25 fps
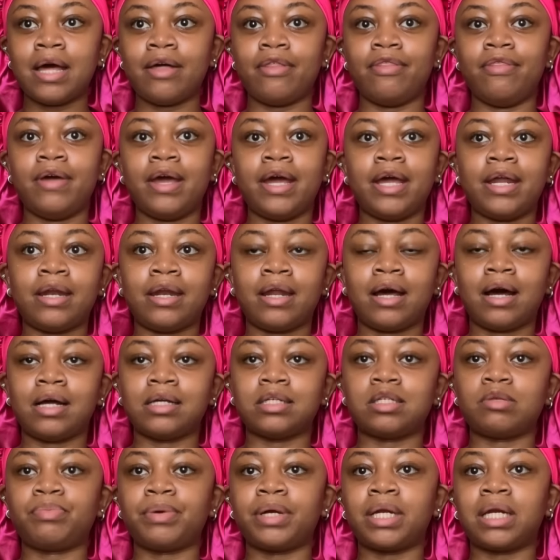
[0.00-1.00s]
then I
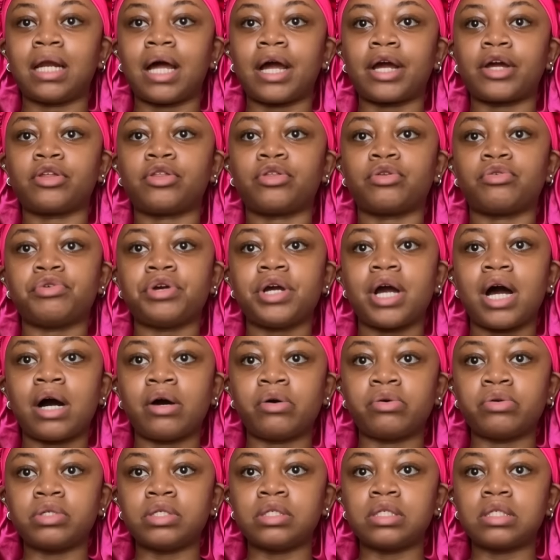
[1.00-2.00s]
spent like three
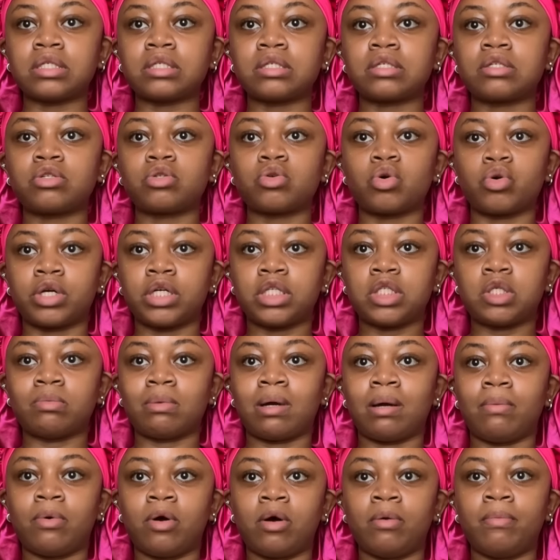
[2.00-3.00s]
hours talking to
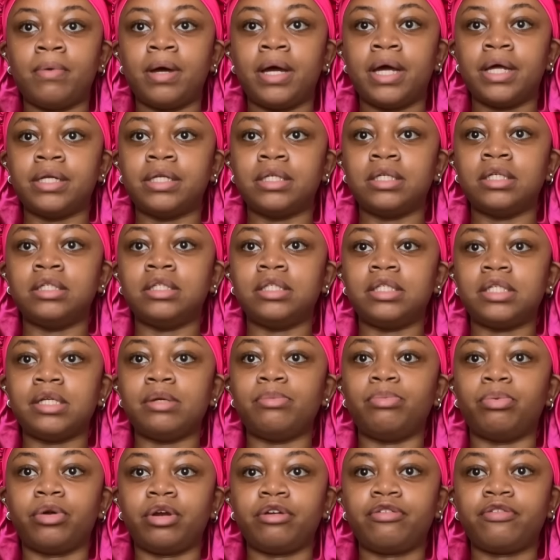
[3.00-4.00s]
my mom and
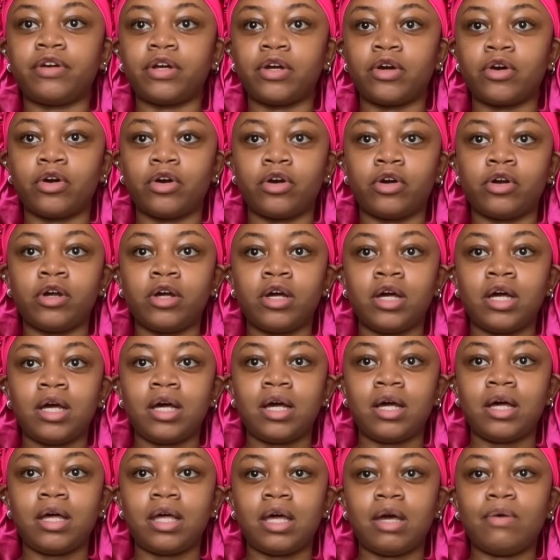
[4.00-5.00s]
debriefing her.
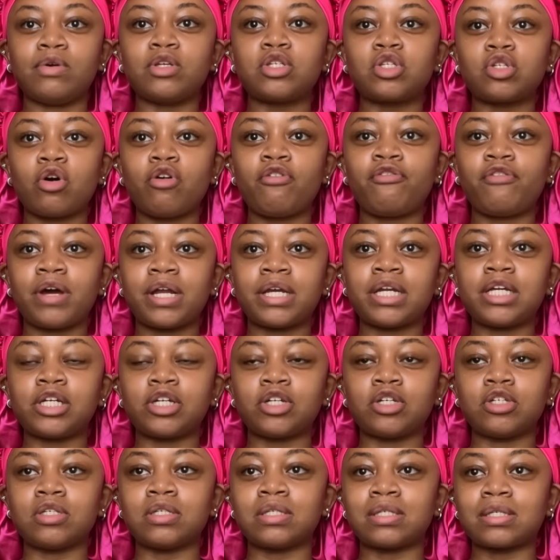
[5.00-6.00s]
It was so funny
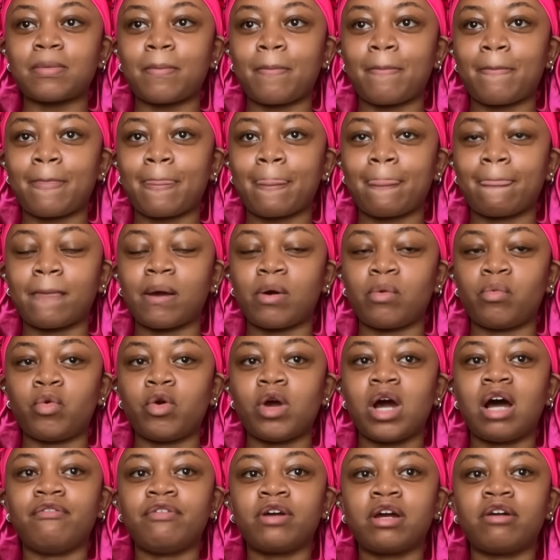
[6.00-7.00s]
because we
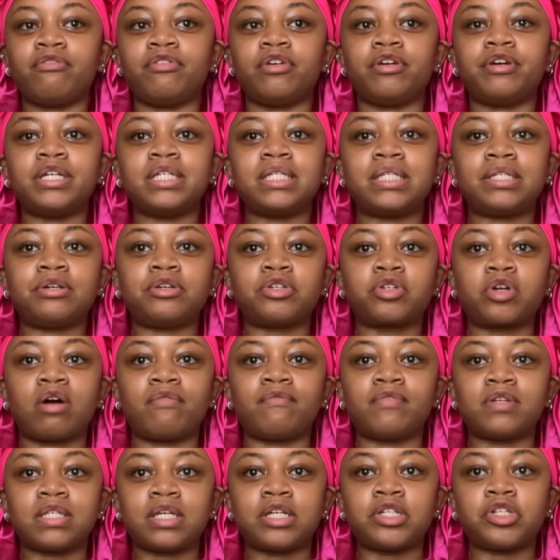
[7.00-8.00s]
were having a very serious
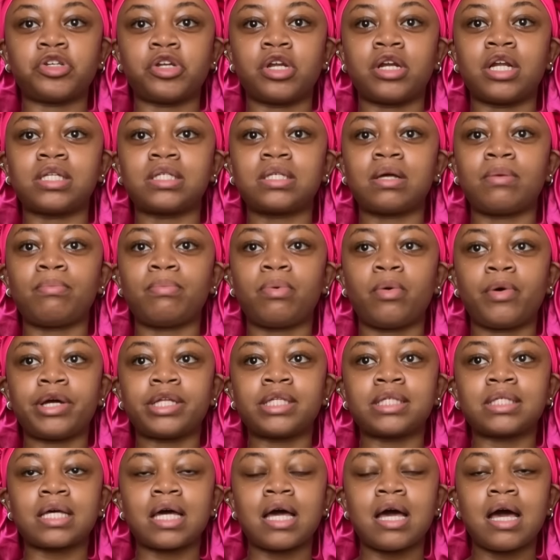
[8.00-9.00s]
conversation, and at some
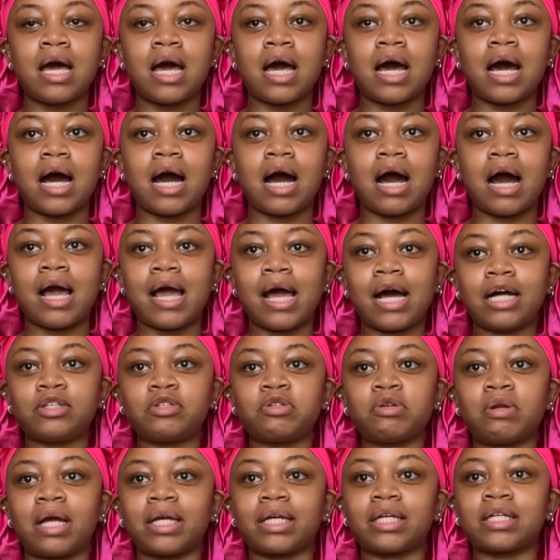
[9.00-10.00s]
point, I had
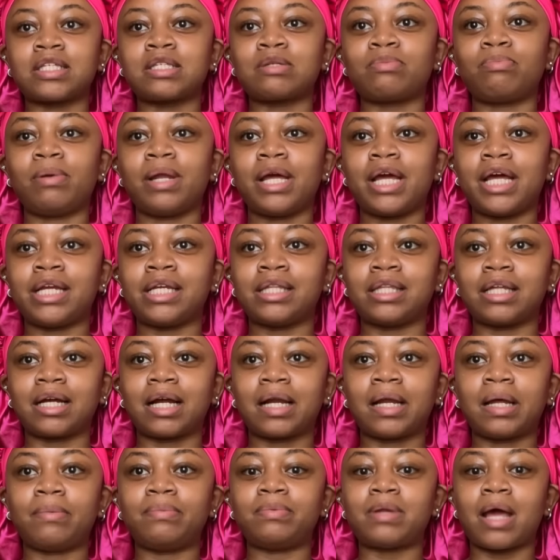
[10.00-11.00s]
to like explain the
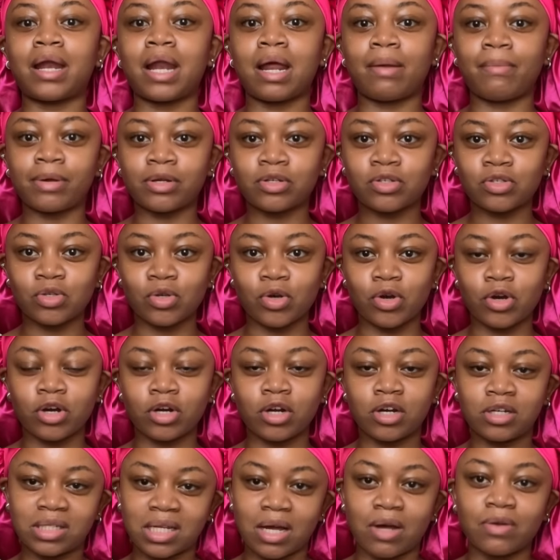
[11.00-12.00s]
club dynamics to her
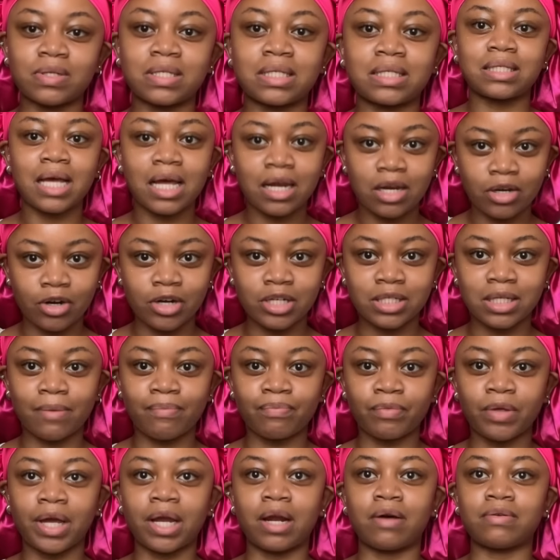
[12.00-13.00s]
because I was telling her
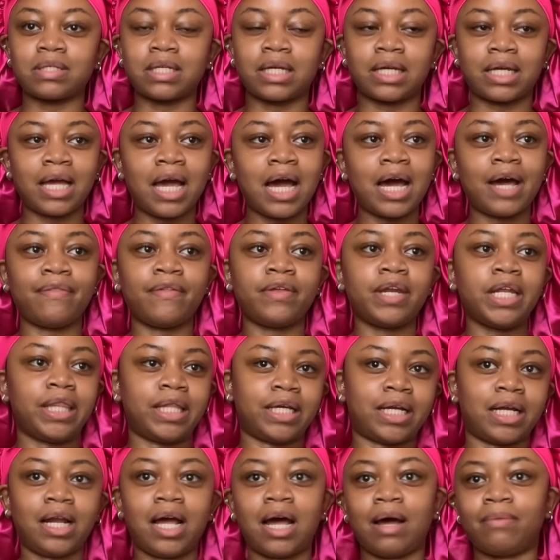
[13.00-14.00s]
something and I was like, yeah, and then in
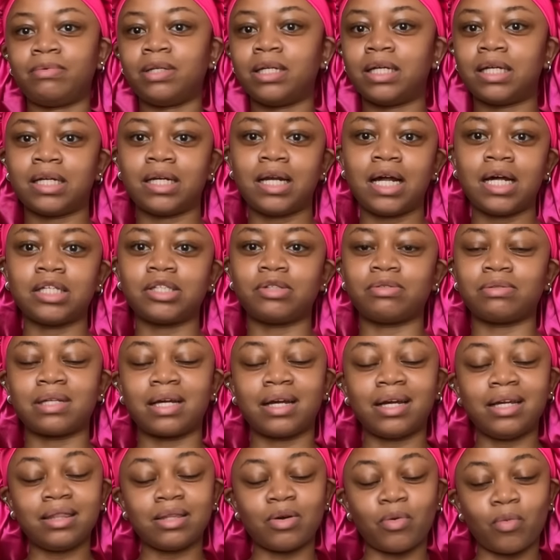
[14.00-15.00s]
the club, da da da. She was
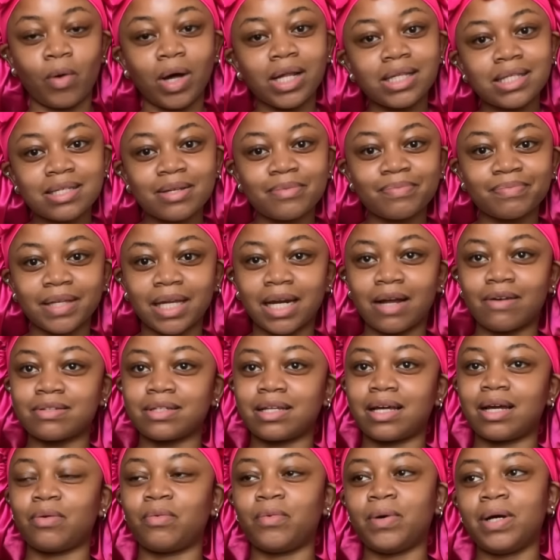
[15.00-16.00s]
like, in the what? And I was
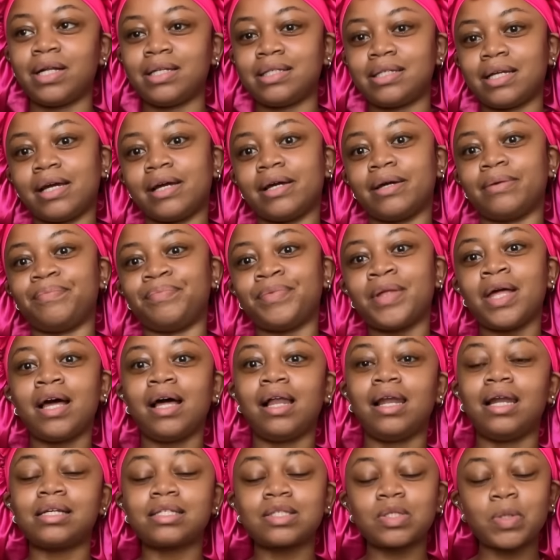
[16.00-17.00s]
like, well then,
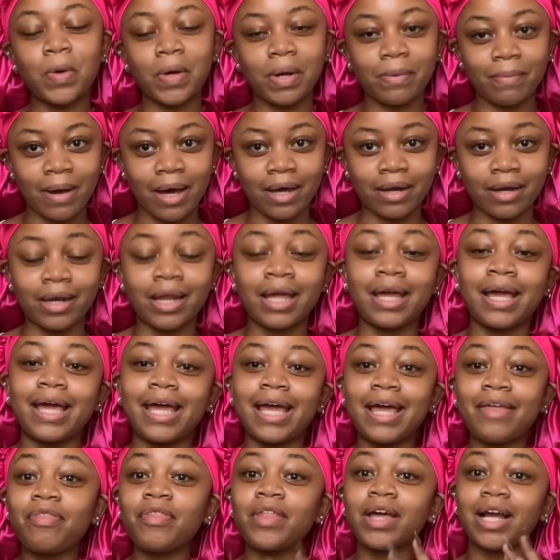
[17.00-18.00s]
let's talk about it.
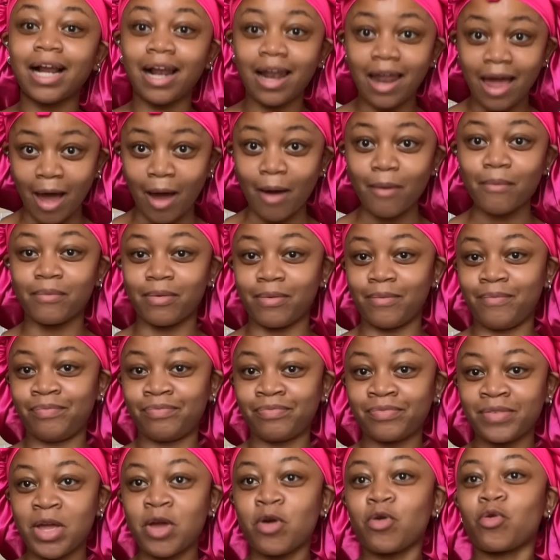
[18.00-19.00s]
In the club,
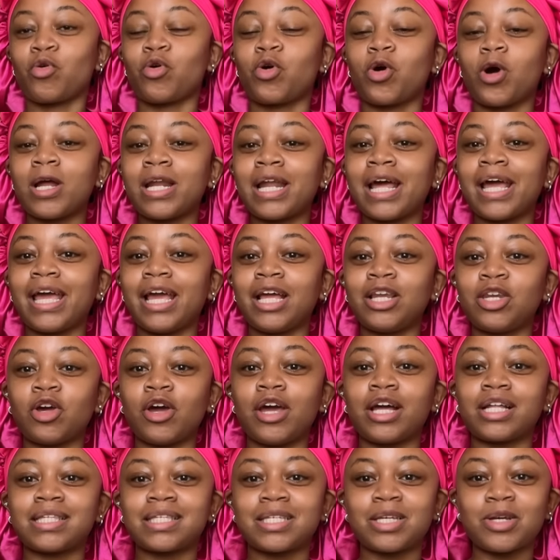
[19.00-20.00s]
ukona indo
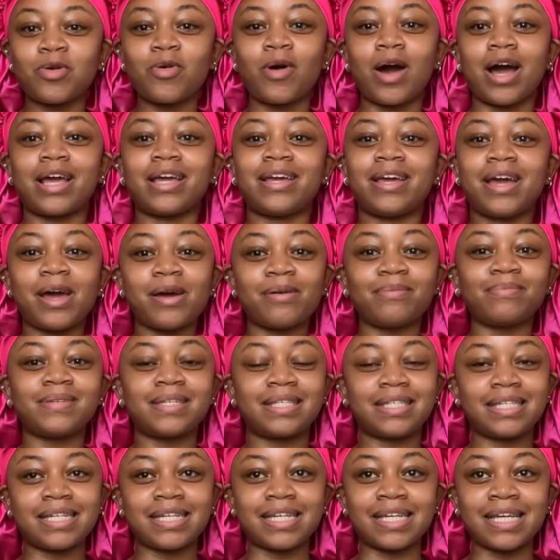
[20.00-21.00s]
etiwa
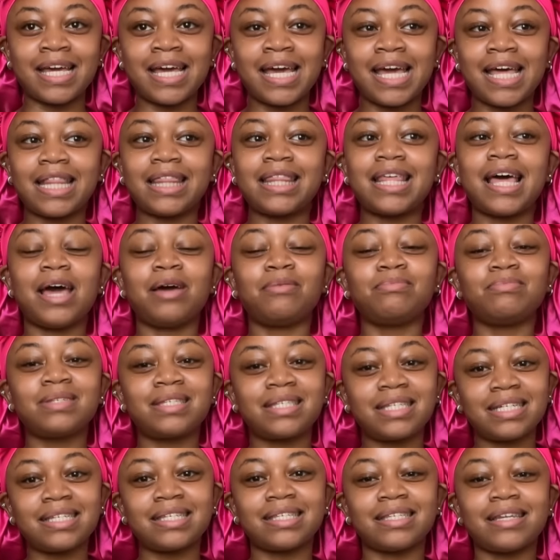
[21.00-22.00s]
MC. The
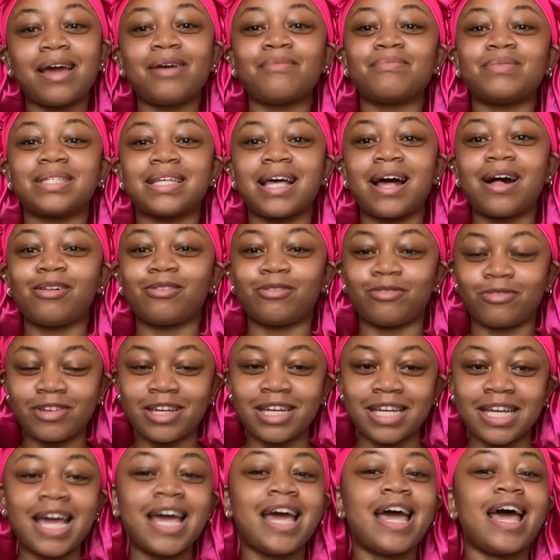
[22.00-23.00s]
MC's name is
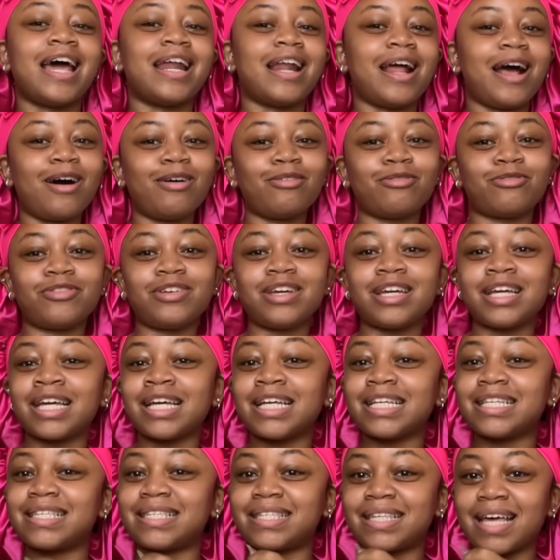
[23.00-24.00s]
LV, and
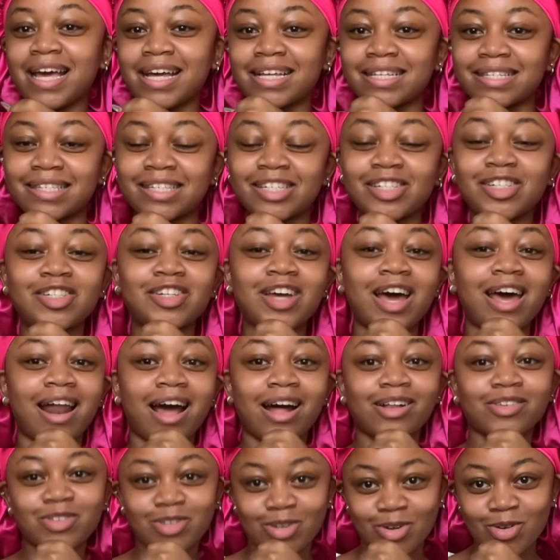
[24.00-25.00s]
LV says, shout
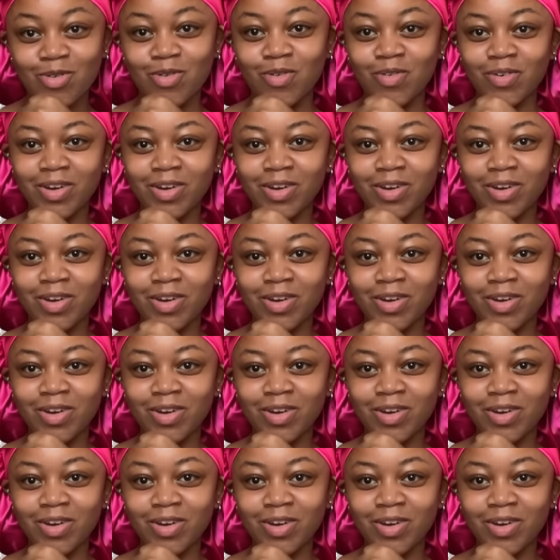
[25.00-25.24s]
out to.